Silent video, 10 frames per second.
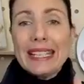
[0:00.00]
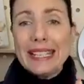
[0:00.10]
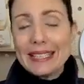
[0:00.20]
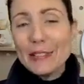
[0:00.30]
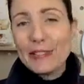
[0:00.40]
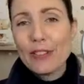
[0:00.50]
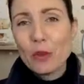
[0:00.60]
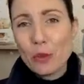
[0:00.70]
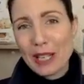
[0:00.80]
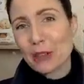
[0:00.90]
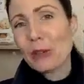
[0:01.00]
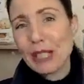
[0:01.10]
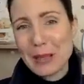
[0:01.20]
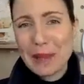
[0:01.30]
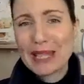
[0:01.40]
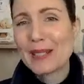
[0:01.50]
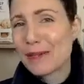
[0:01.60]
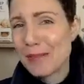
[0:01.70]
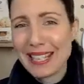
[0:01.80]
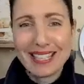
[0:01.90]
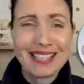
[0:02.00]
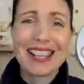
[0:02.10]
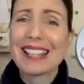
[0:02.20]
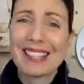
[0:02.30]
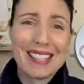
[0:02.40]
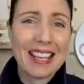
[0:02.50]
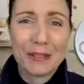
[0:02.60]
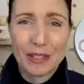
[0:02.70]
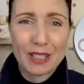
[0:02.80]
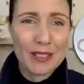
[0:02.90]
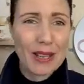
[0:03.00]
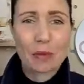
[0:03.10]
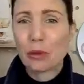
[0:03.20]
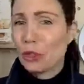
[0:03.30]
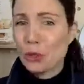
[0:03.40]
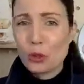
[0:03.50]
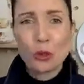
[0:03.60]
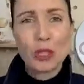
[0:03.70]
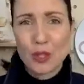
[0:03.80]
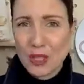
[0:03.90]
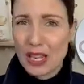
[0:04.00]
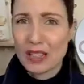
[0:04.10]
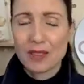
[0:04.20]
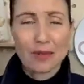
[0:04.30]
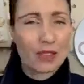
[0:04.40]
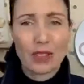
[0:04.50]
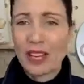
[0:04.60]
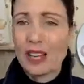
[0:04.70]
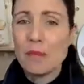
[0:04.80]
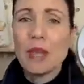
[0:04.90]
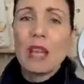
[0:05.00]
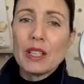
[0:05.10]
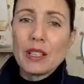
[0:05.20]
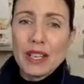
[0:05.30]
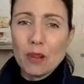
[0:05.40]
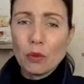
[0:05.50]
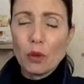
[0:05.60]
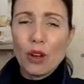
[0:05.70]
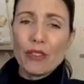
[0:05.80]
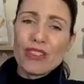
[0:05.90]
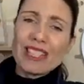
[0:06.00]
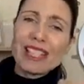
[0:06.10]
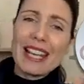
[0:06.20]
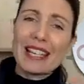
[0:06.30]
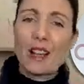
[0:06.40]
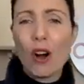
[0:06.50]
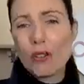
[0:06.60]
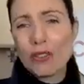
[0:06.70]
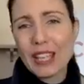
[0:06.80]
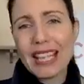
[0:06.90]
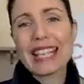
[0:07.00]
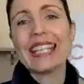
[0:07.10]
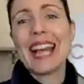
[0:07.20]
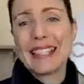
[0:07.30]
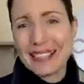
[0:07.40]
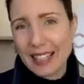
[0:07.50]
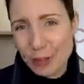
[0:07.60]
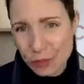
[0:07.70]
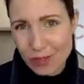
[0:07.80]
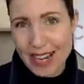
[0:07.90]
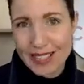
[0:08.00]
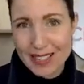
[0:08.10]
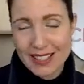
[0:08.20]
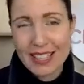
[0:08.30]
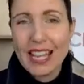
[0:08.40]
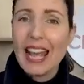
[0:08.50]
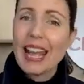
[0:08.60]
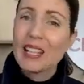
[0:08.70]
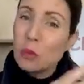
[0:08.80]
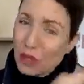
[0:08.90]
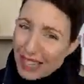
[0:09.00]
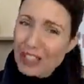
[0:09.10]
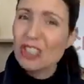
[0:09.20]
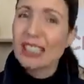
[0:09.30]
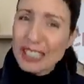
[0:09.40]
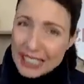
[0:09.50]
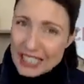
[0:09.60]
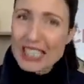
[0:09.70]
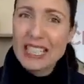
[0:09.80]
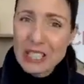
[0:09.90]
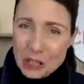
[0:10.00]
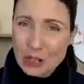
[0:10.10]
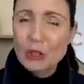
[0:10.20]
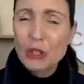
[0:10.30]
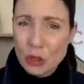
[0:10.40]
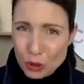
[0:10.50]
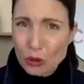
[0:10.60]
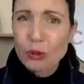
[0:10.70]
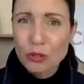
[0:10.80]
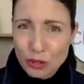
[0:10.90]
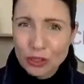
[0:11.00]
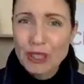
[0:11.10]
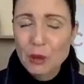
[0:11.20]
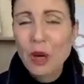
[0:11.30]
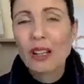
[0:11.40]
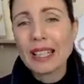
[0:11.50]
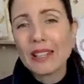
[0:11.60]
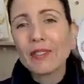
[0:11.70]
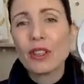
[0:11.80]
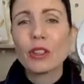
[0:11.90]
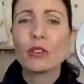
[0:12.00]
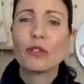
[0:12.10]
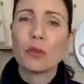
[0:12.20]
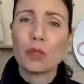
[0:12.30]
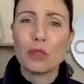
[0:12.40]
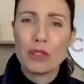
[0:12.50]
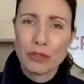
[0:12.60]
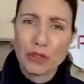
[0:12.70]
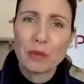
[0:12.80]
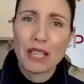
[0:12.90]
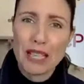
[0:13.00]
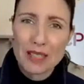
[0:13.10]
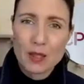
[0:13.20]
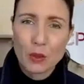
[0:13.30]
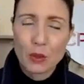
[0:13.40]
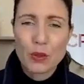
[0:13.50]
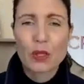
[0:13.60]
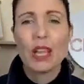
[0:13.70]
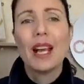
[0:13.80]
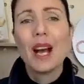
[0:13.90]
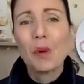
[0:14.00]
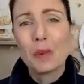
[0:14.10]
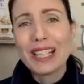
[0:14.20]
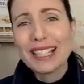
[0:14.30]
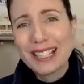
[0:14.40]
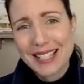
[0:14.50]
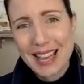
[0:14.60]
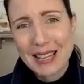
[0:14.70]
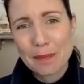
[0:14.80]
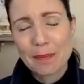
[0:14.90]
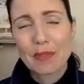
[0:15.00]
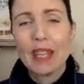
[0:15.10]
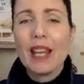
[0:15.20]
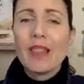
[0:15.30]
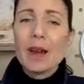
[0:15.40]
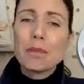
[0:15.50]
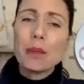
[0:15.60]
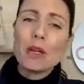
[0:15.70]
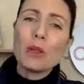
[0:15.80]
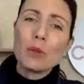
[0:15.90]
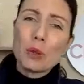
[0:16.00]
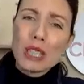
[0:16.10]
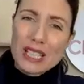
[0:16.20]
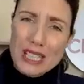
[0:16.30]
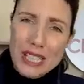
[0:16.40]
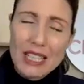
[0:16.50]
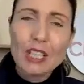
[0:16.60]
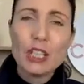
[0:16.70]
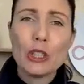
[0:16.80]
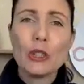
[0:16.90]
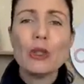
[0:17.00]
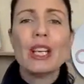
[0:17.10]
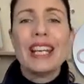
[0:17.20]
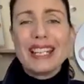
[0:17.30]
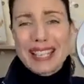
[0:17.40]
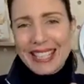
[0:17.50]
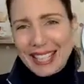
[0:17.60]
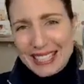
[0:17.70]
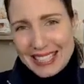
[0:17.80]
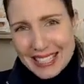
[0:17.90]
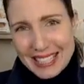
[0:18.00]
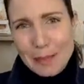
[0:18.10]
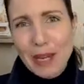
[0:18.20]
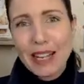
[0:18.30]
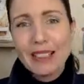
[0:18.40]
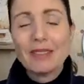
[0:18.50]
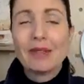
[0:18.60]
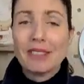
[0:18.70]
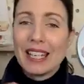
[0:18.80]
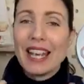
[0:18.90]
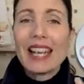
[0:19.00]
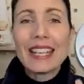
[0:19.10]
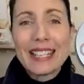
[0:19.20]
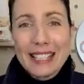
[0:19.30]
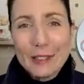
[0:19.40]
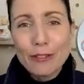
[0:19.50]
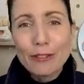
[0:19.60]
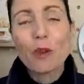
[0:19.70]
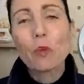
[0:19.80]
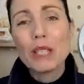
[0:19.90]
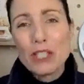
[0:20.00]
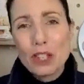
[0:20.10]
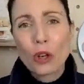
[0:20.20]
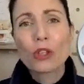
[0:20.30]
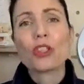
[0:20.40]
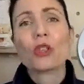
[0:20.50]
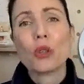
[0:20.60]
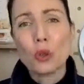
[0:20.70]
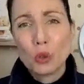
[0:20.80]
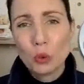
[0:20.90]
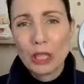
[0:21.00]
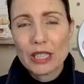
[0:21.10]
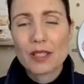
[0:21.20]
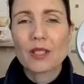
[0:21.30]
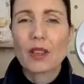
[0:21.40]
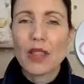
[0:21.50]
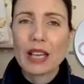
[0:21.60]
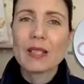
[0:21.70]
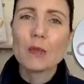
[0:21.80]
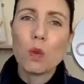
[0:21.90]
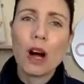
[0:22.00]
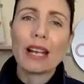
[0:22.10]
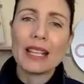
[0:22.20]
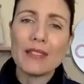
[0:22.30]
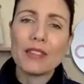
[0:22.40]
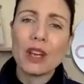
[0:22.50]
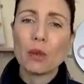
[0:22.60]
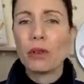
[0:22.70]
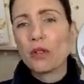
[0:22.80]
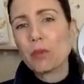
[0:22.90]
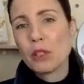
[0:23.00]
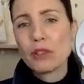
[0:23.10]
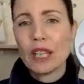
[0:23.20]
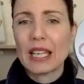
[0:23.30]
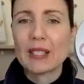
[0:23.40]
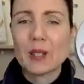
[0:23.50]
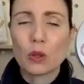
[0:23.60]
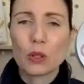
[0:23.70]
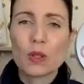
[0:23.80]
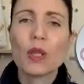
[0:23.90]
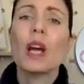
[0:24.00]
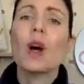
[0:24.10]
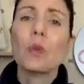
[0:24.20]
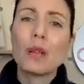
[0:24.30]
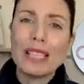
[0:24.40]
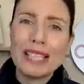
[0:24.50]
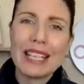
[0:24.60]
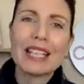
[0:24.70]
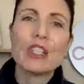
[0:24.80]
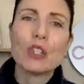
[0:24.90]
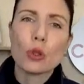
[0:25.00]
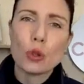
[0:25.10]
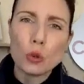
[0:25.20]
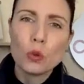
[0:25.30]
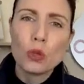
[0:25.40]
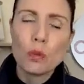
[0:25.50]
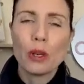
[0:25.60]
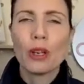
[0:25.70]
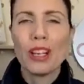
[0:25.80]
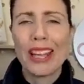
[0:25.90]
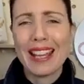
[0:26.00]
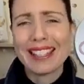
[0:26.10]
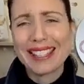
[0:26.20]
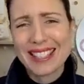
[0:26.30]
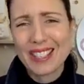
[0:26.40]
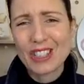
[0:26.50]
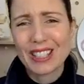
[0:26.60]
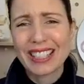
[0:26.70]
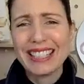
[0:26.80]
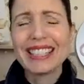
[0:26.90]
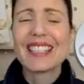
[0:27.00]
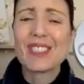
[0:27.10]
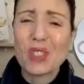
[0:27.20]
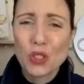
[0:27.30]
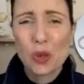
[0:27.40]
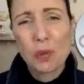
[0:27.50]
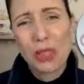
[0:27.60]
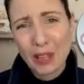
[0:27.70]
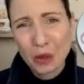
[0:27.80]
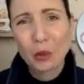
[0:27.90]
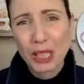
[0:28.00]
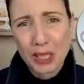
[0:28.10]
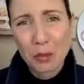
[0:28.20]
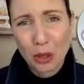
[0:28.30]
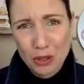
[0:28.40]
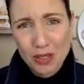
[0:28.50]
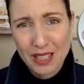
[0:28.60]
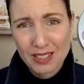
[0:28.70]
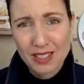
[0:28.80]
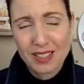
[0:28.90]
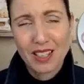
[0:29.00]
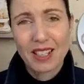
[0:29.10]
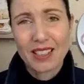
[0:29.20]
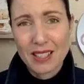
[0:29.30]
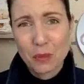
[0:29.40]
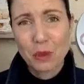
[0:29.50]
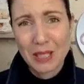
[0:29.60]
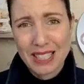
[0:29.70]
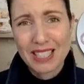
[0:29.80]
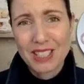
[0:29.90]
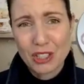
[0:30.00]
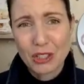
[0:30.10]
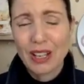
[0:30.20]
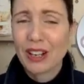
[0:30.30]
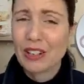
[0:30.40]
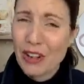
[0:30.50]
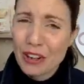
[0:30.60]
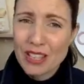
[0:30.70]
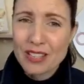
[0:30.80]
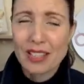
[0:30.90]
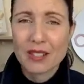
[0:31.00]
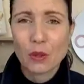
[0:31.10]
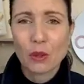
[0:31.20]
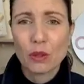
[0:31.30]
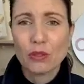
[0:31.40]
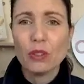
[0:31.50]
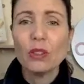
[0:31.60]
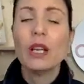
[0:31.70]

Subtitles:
if we're cooking a piece of meat, say steak, for example, you cook your steak, okay? You then will often take it off the heat and let it rest. And it will actually continue to cook for a little while, even though you've removed it from the heat source. We're the same. That burn will continue to get deeper if we don't cool it. So that is why, even though we've removed the heat source, we need to cool the burn and essentially stop that cooking process. That's what we need to do. And I know that sounds awful,